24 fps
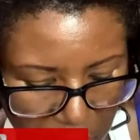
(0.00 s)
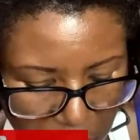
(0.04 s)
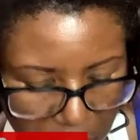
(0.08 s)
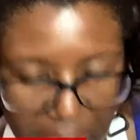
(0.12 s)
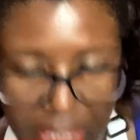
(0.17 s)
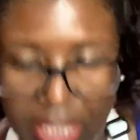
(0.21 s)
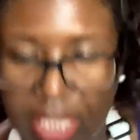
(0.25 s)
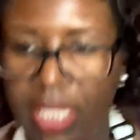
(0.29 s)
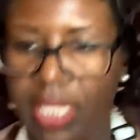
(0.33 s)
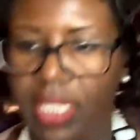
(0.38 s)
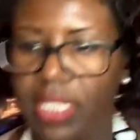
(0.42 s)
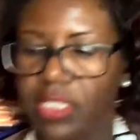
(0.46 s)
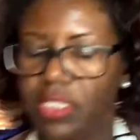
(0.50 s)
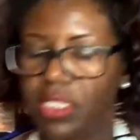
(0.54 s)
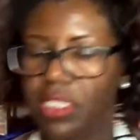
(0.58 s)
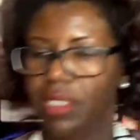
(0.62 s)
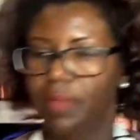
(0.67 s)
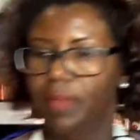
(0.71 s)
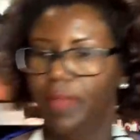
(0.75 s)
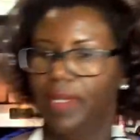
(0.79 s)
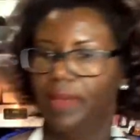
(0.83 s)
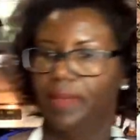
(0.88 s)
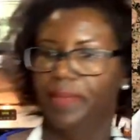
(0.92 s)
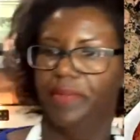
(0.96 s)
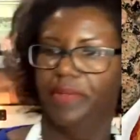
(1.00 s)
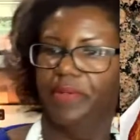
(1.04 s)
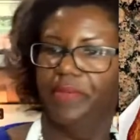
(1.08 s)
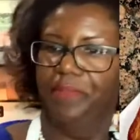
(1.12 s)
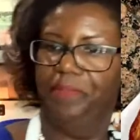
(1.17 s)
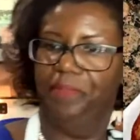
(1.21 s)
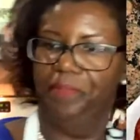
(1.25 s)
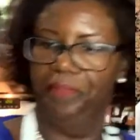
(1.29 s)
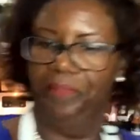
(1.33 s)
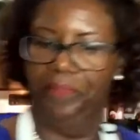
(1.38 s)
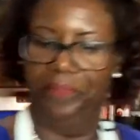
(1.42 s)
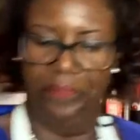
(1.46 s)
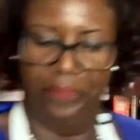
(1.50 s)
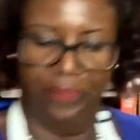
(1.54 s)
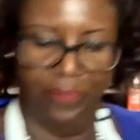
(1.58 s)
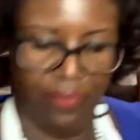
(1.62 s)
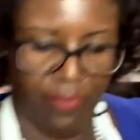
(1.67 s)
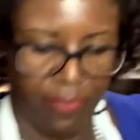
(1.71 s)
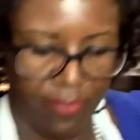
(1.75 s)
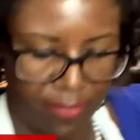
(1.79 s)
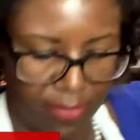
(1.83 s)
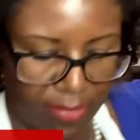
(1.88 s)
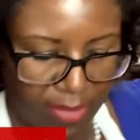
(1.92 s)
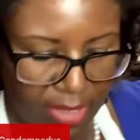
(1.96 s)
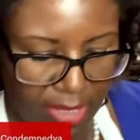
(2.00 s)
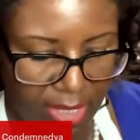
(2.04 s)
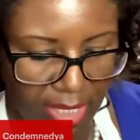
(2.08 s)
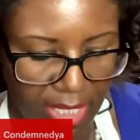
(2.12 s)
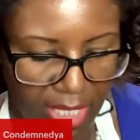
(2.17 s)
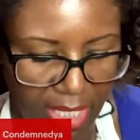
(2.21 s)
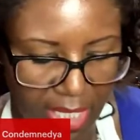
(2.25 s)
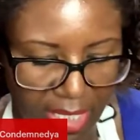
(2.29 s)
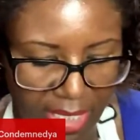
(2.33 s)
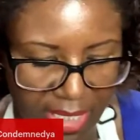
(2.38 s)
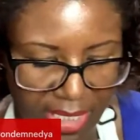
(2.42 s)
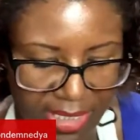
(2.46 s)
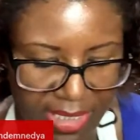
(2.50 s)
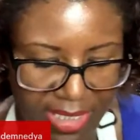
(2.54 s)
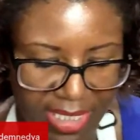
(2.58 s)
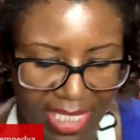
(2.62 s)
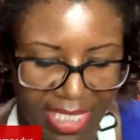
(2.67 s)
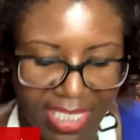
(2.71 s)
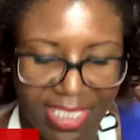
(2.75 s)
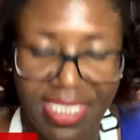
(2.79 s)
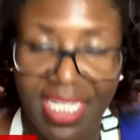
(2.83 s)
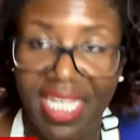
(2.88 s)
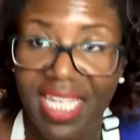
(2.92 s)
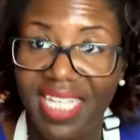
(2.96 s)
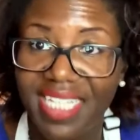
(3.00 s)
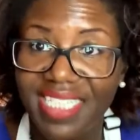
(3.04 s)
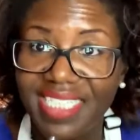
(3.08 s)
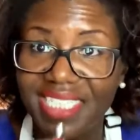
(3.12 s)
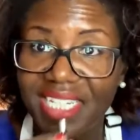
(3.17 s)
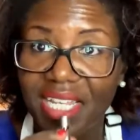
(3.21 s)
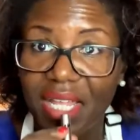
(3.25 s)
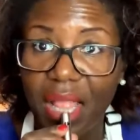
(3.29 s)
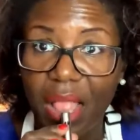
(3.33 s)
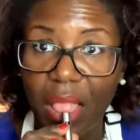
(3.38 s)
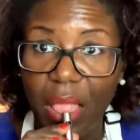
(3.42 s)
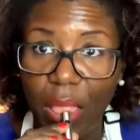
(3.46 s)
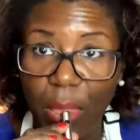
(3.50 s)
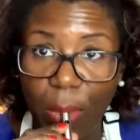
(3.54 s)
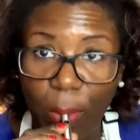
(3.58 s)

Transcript: I wanna cut into the pepper. All right, let's take a taste.